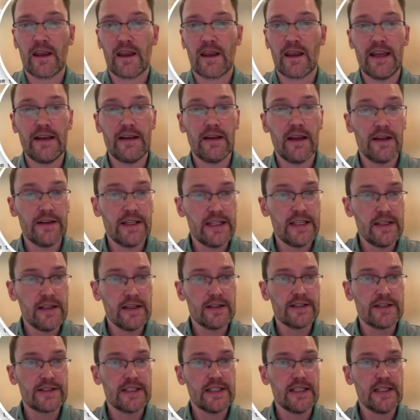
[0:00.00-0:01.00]
And here you
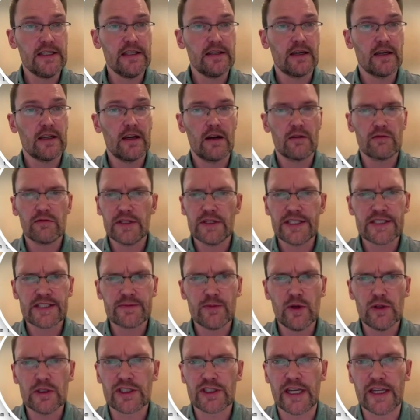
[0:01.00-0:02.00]
can see a really
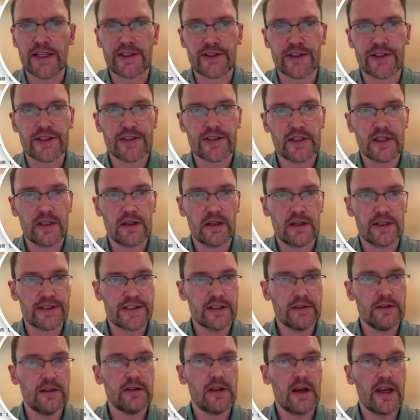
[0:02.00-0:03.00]
small change, just a
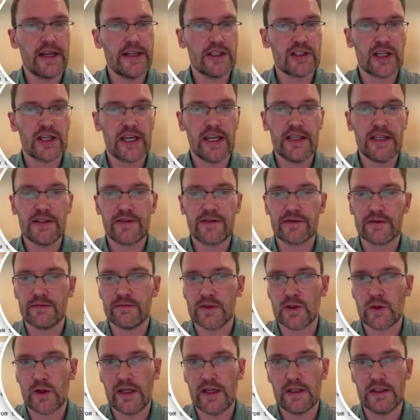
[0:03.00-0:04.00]
single line change
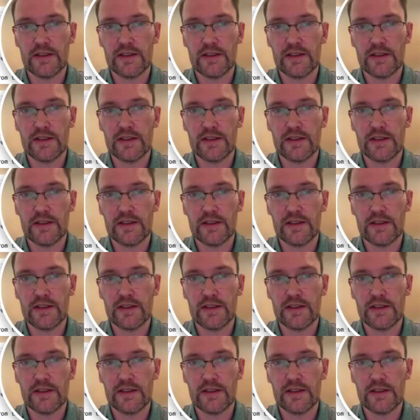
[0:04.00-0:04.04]
from